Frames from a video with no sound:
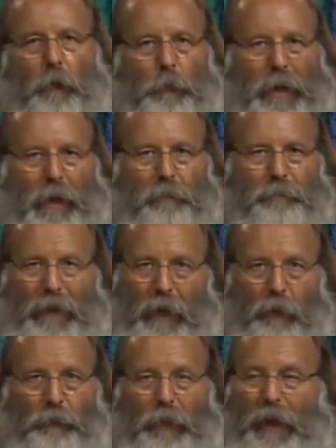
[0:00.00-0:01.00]
We have
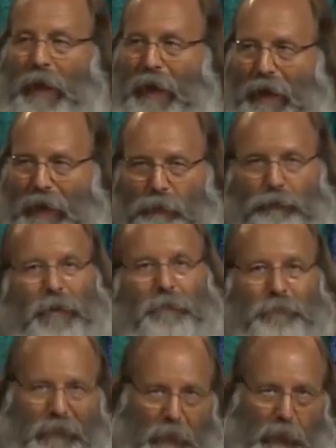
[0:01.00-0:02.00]
now the
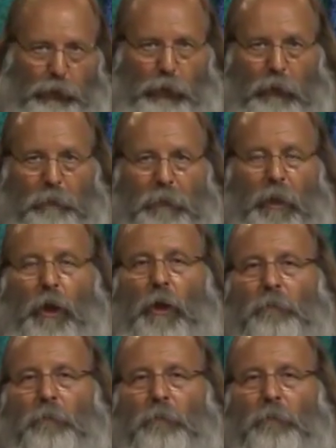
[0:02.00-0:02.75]
high-definition